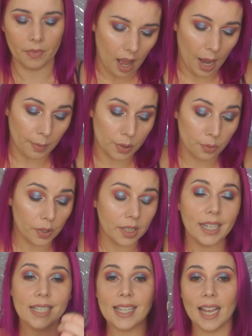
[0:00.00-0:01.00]
I was really
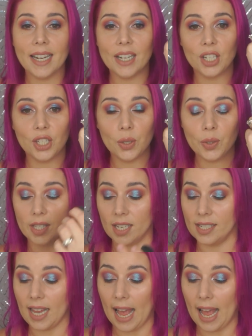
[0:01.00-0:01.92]
excited to use this